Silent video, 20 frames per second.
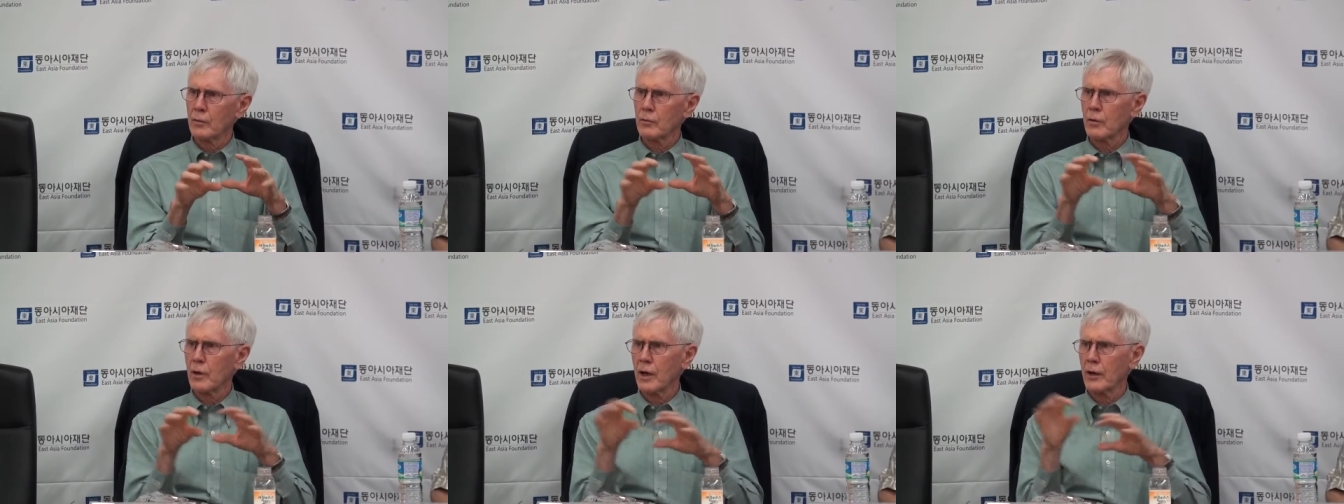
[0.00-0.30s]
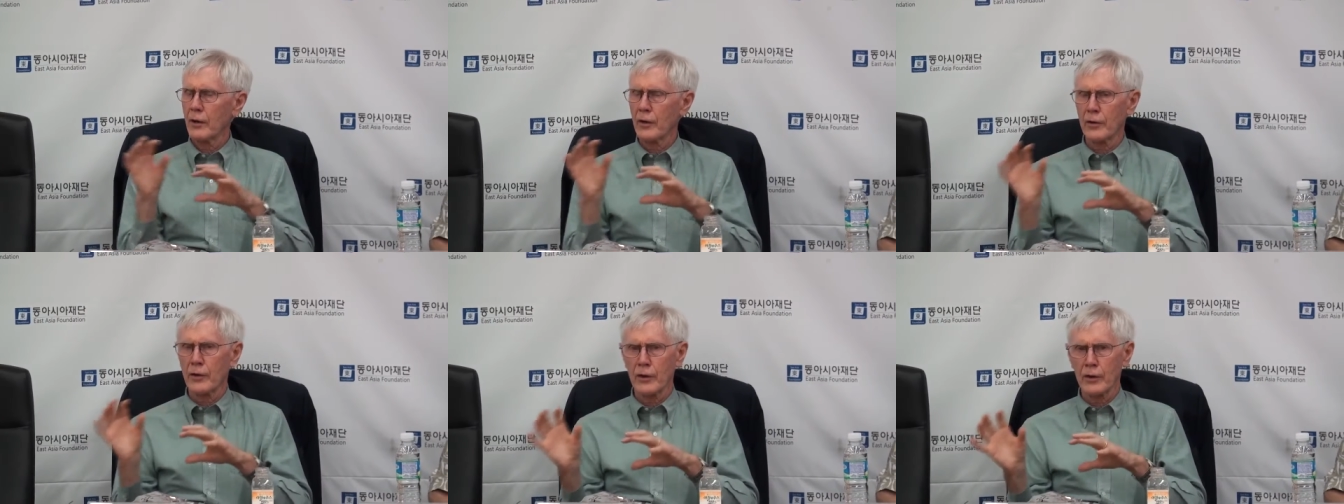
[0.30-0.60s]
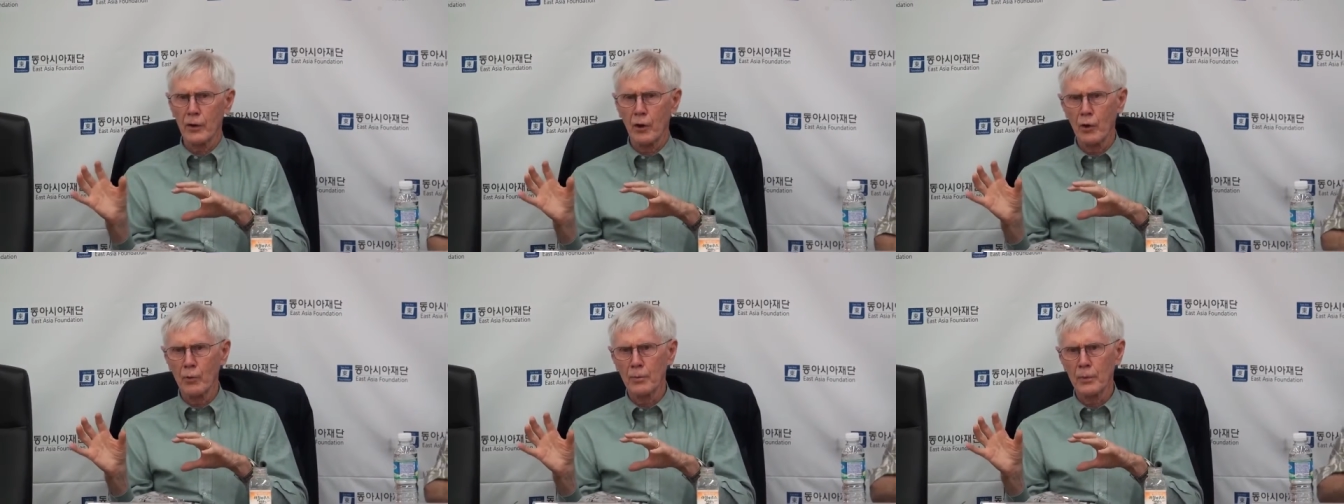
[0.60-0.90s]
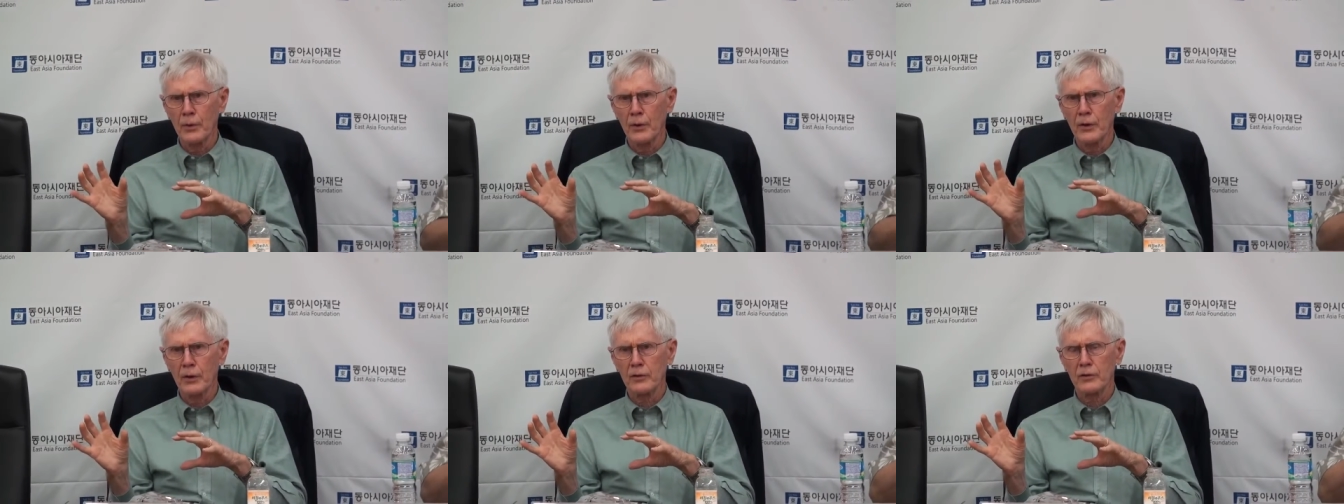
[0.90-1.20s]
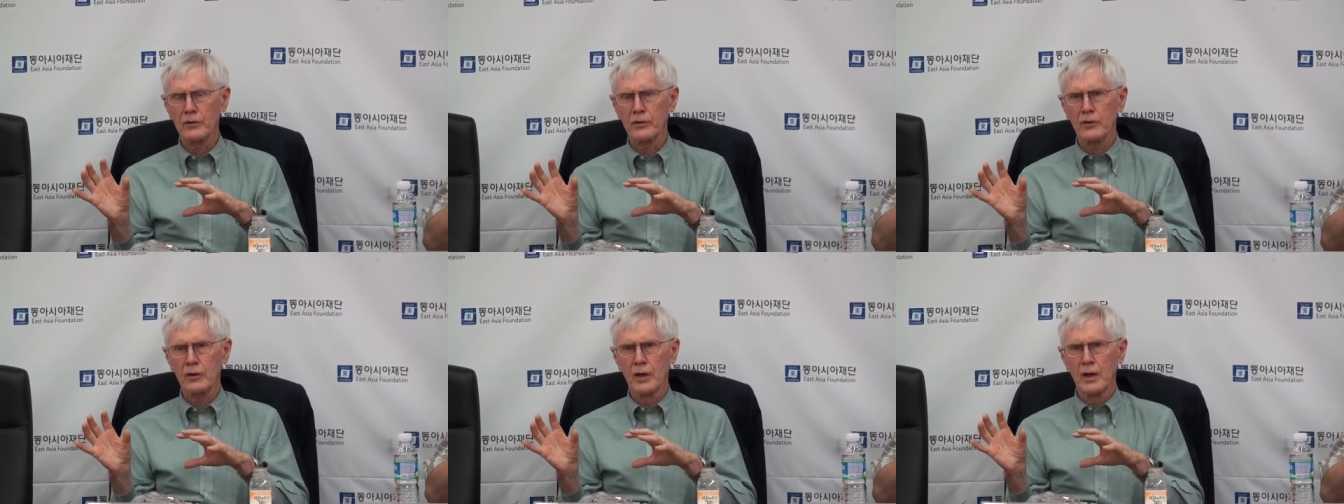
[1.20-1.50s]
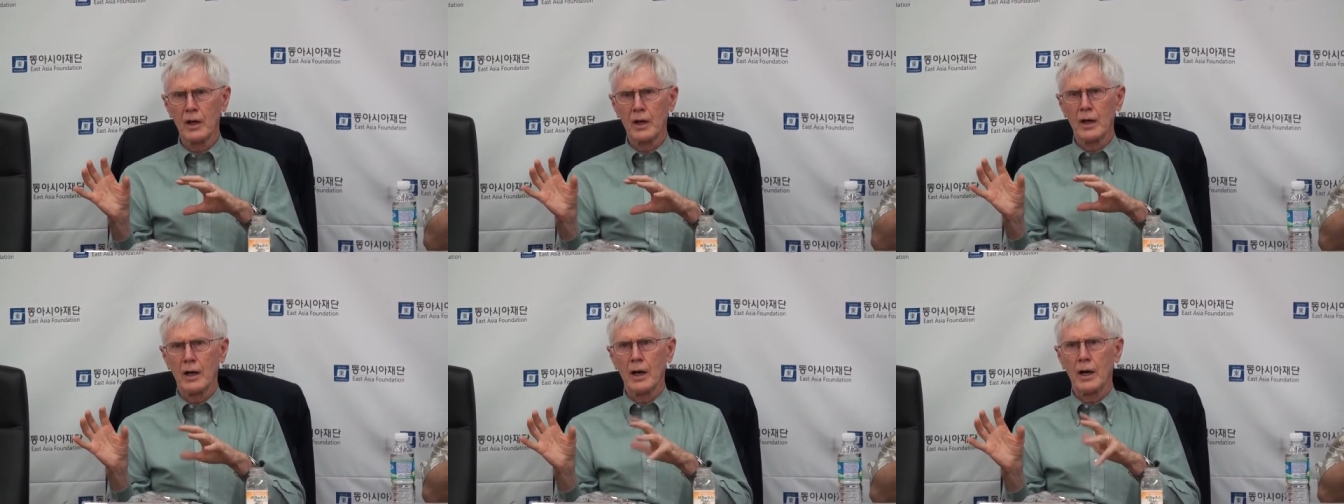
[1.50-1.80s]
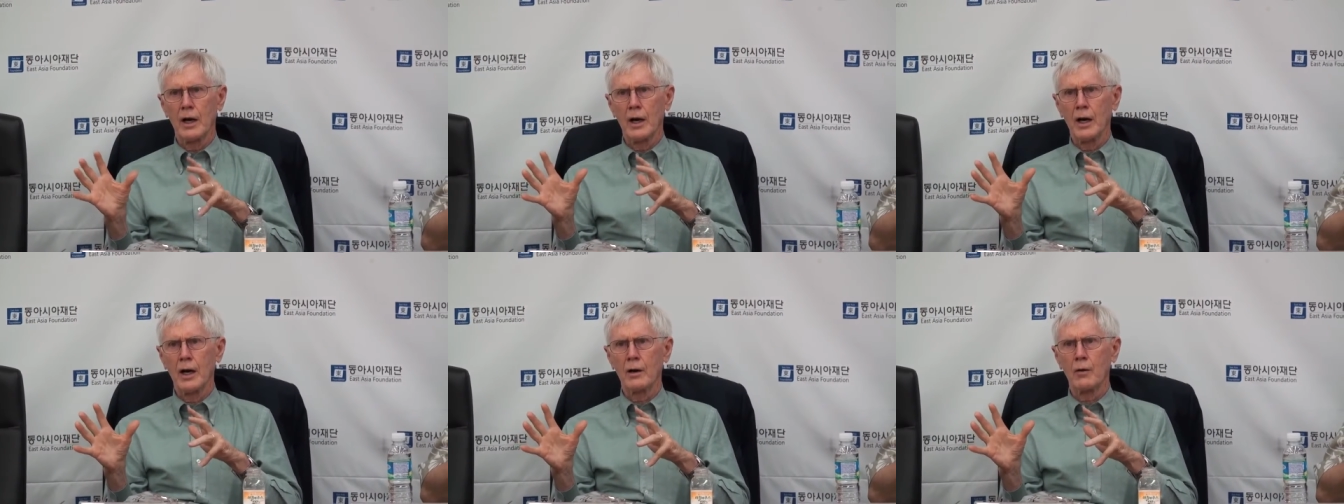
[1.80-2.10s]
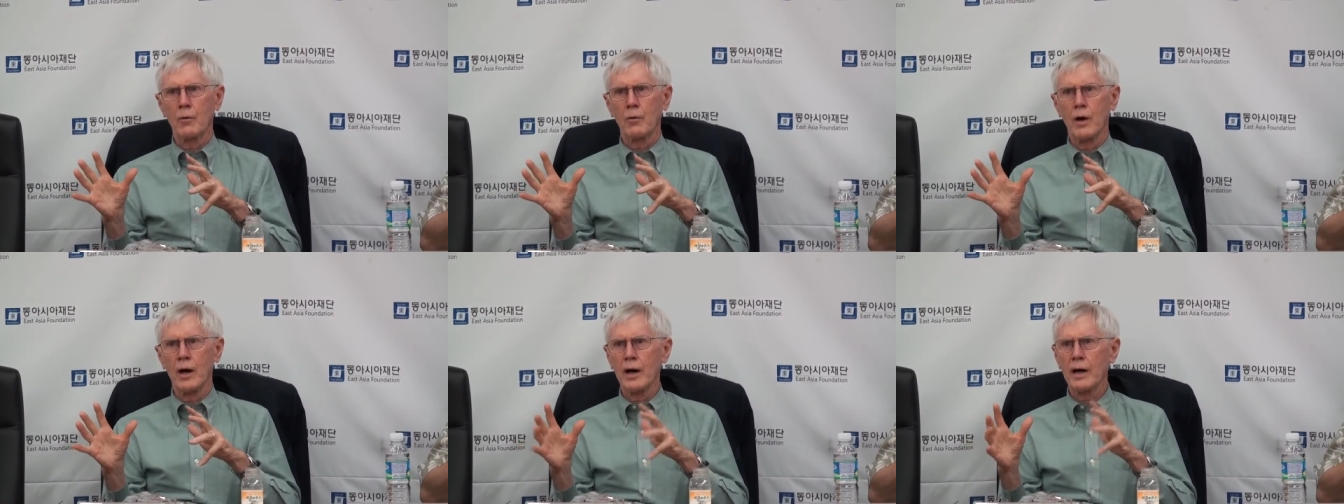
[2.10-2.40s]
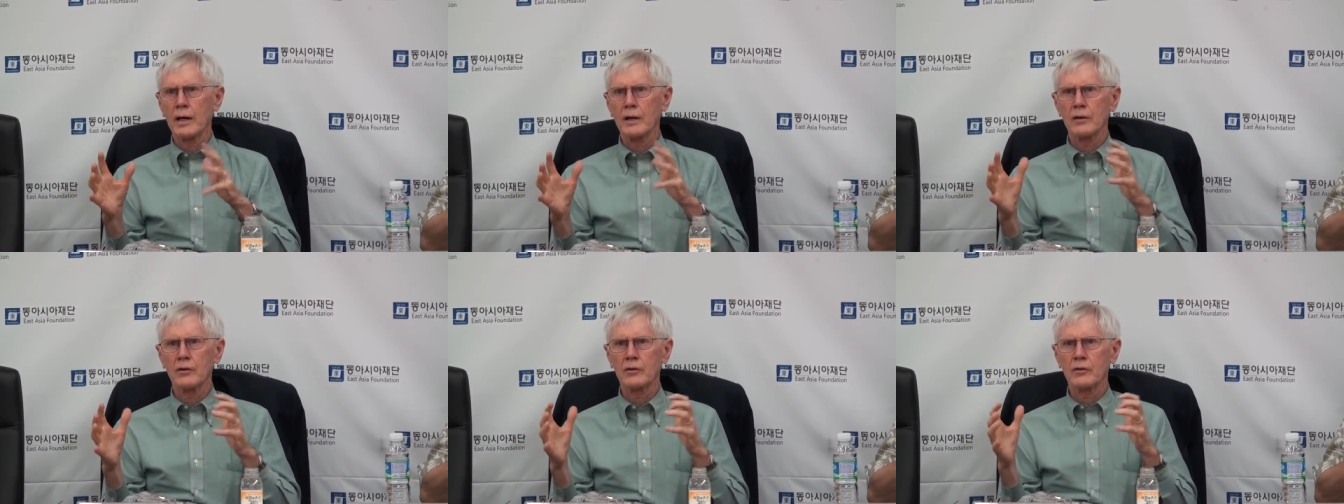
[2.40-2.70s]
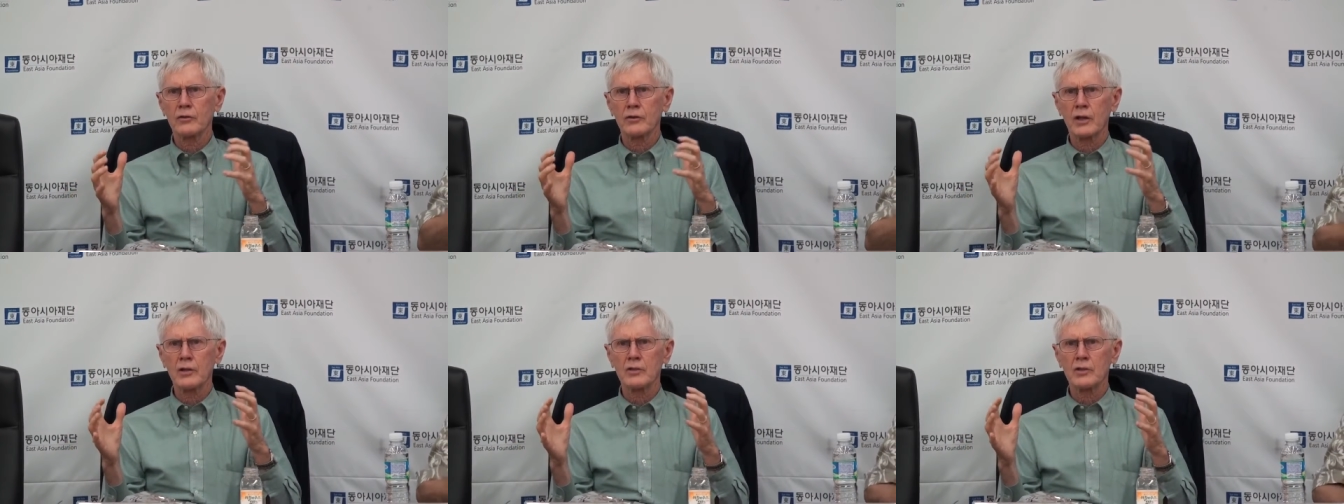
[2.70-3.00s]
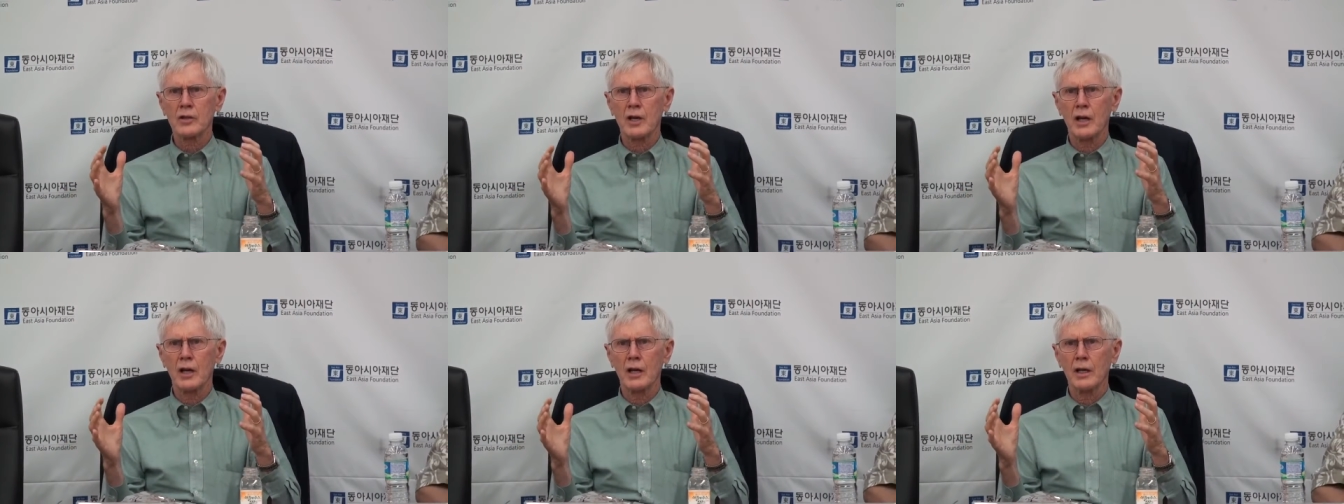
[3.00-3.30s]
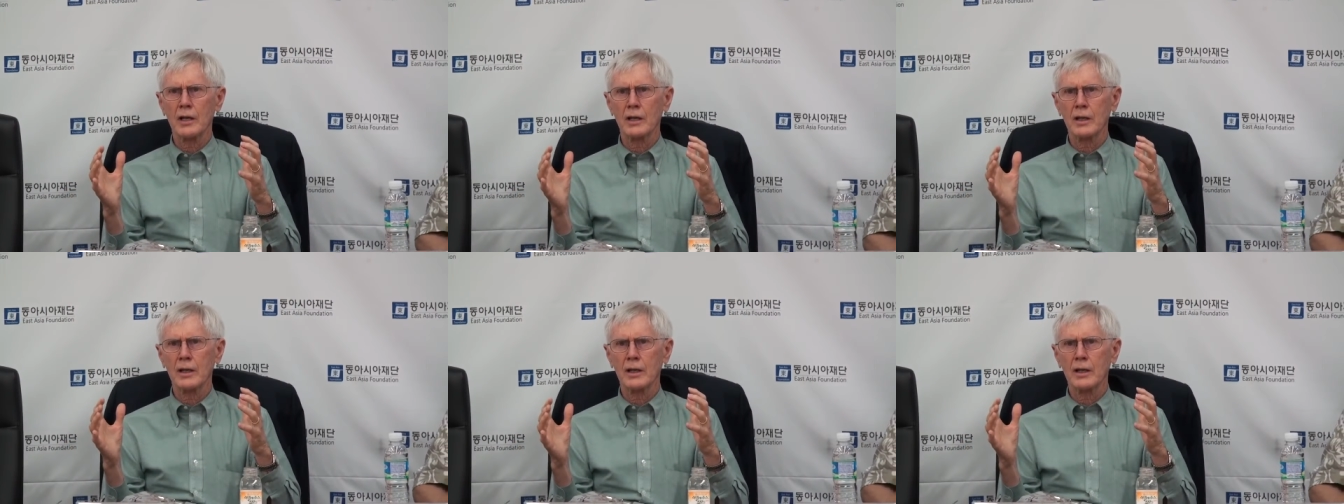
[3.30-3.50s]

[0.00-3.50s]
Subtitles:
rather than openness, why it is such a,